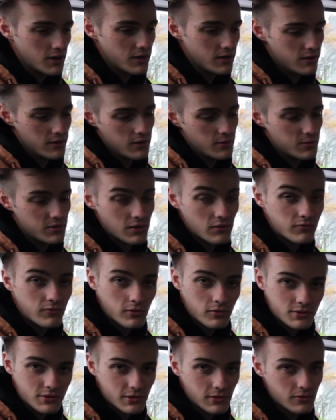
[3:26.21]
and it ended up being a
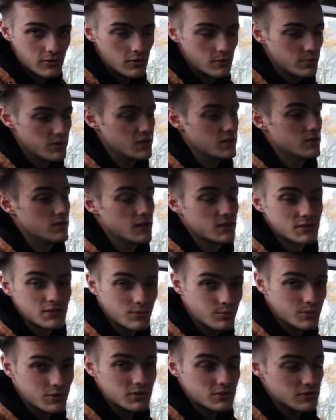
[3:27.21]
4-cylinder, but that's
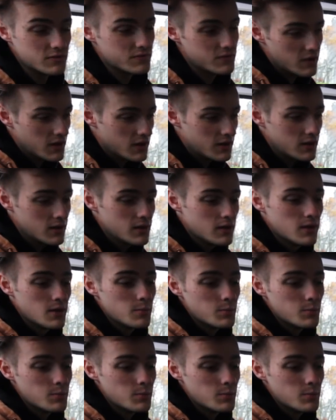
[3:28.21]
completely fine